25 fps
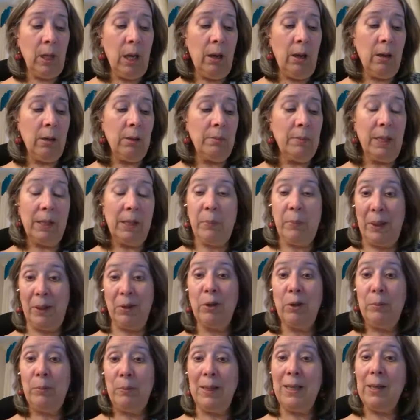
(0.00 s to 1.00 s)
but it
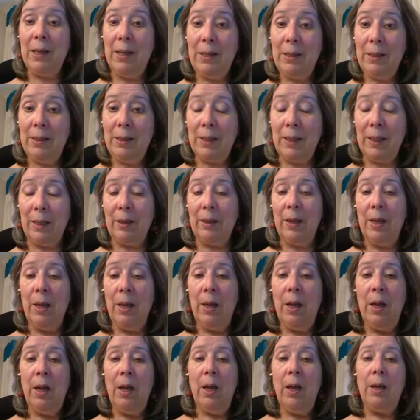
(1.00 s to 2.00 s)
could mean anything.
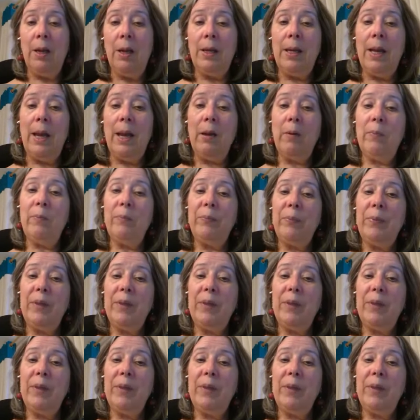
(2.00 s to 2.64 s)
Now,